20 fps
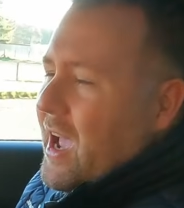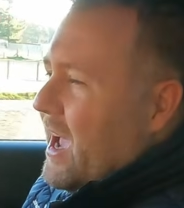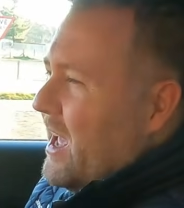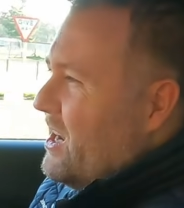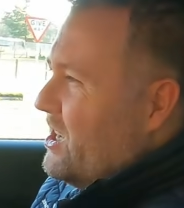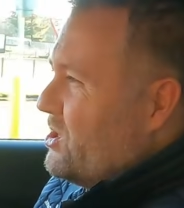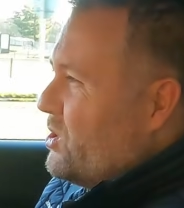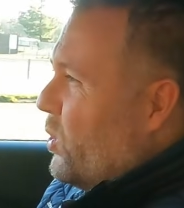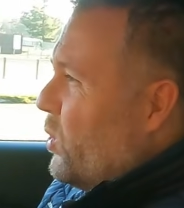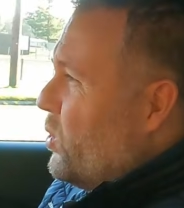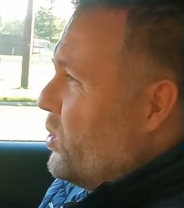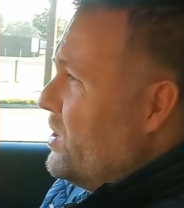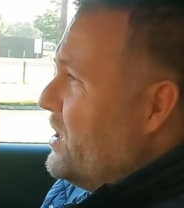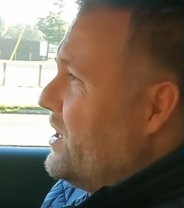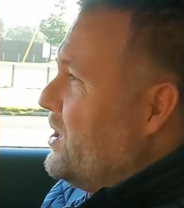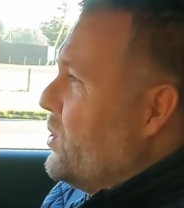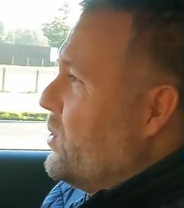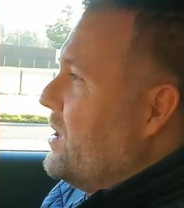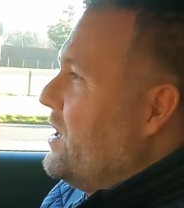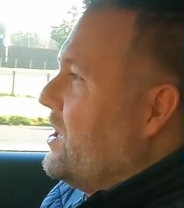and it's
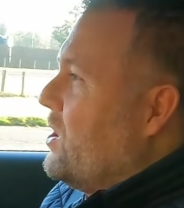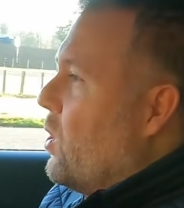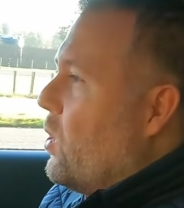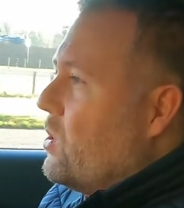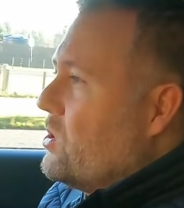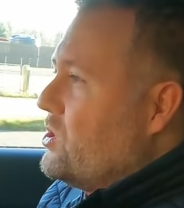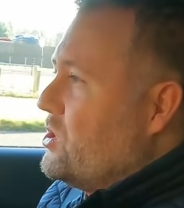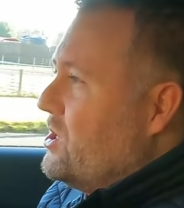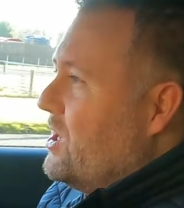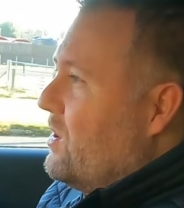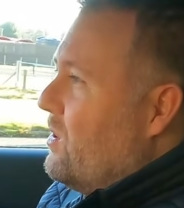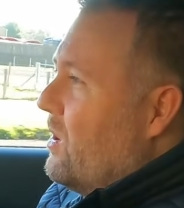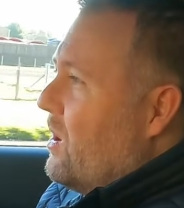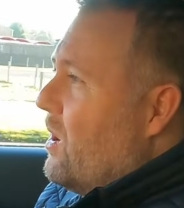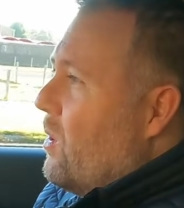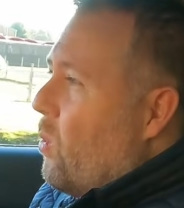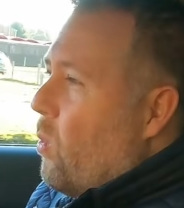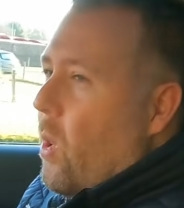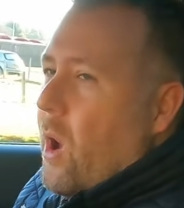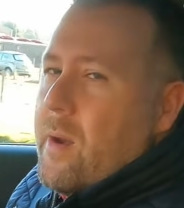only going to cost you
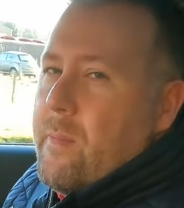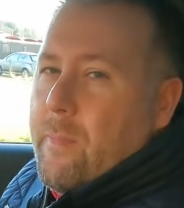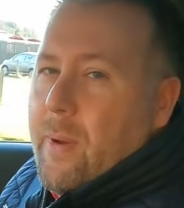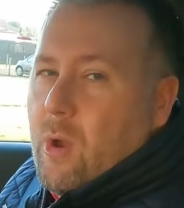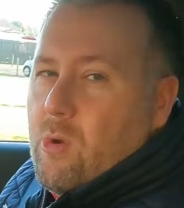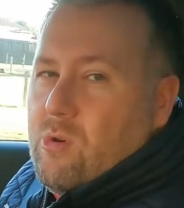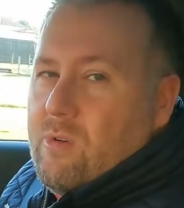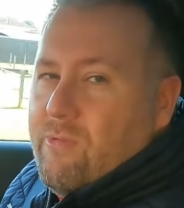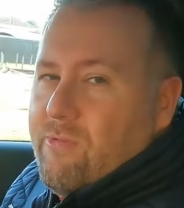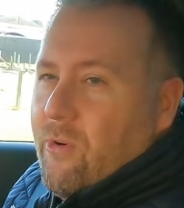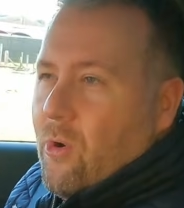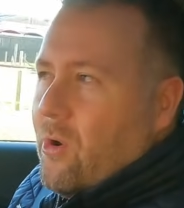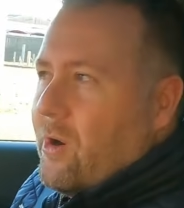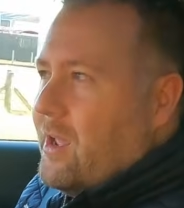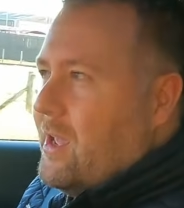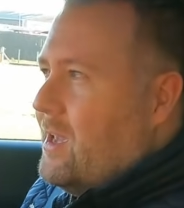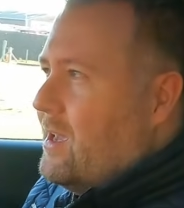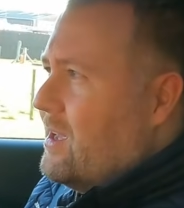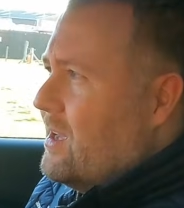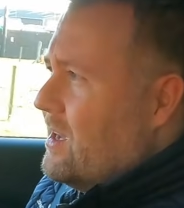
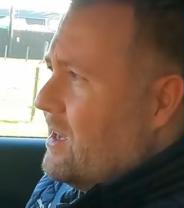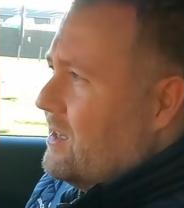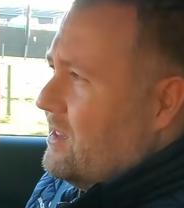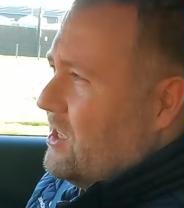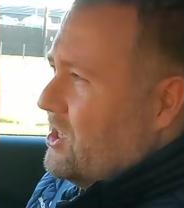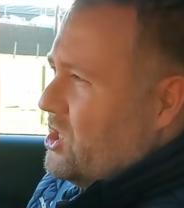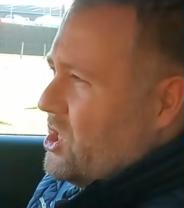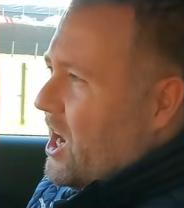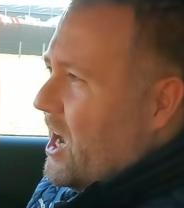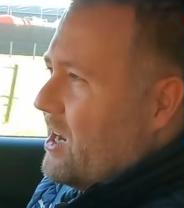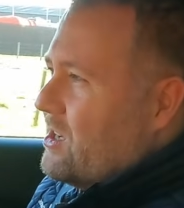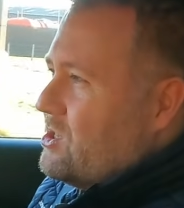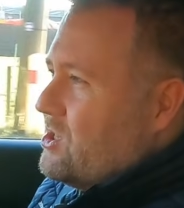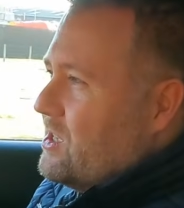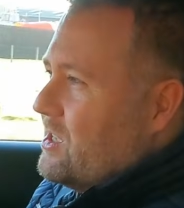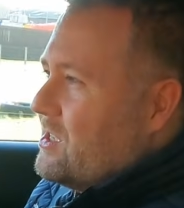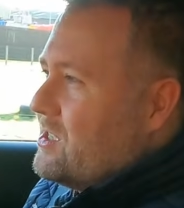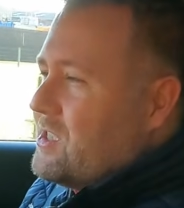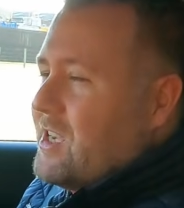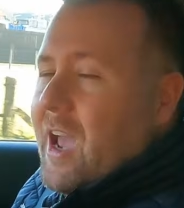£1.40 to charge
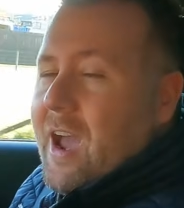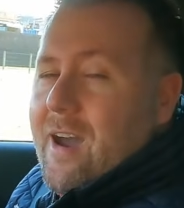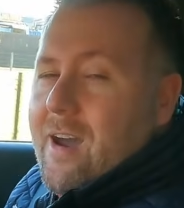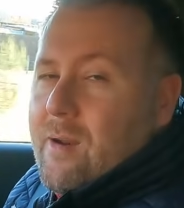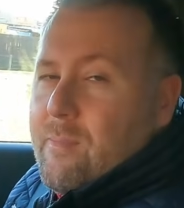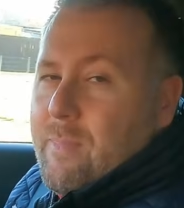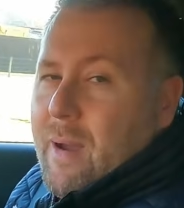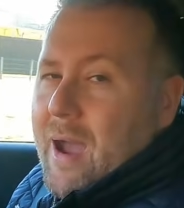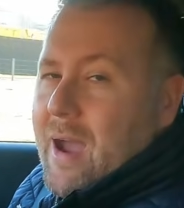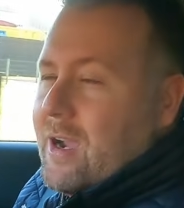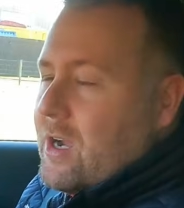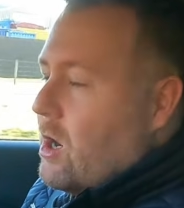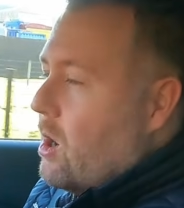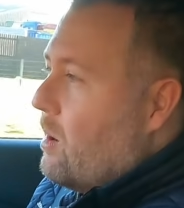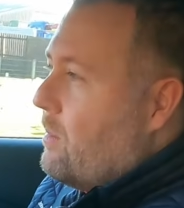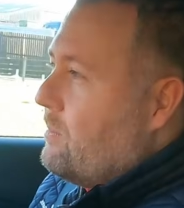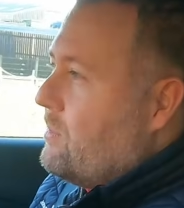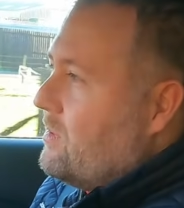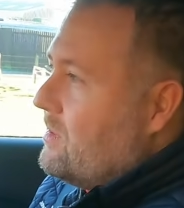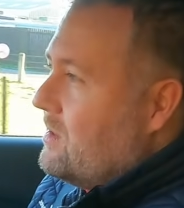this car back
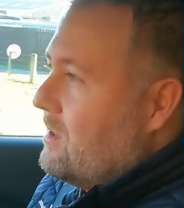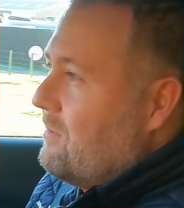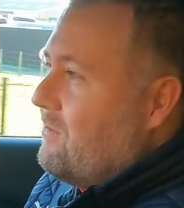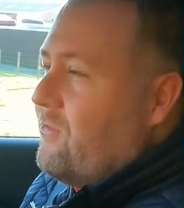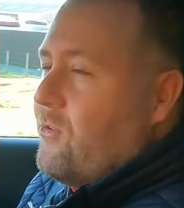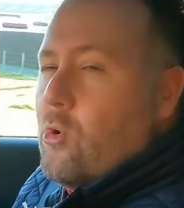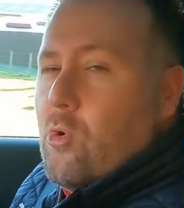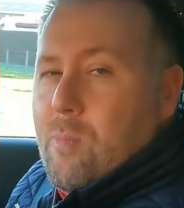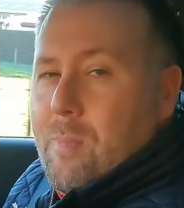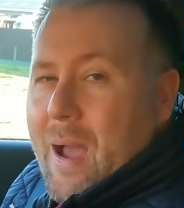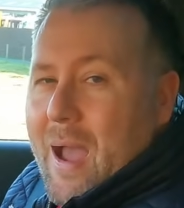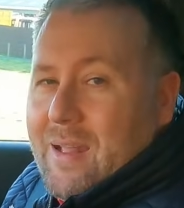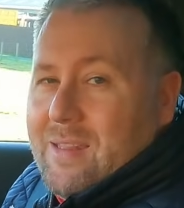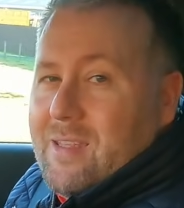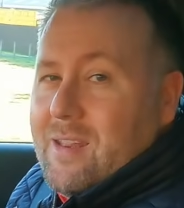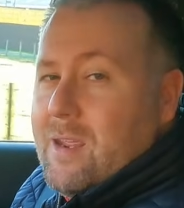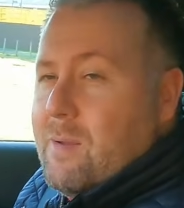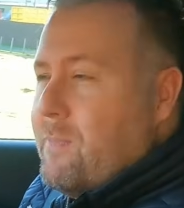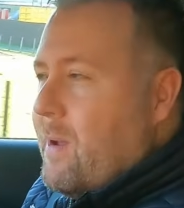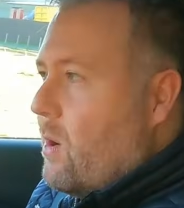up to full
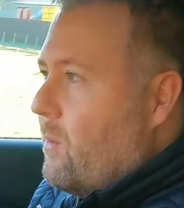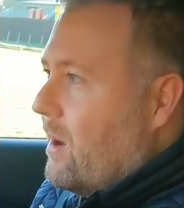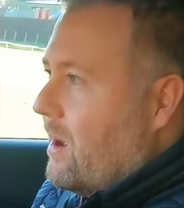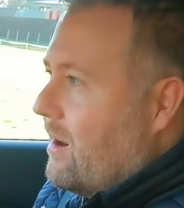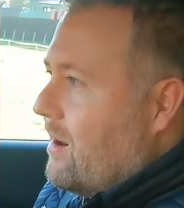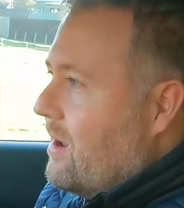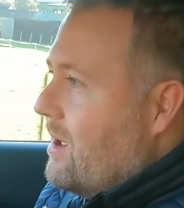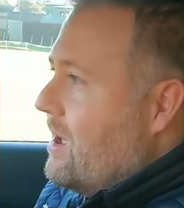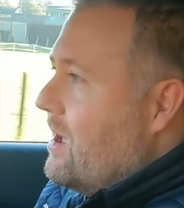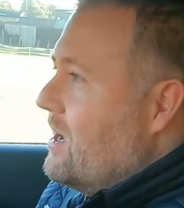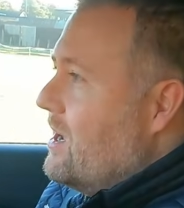battery power.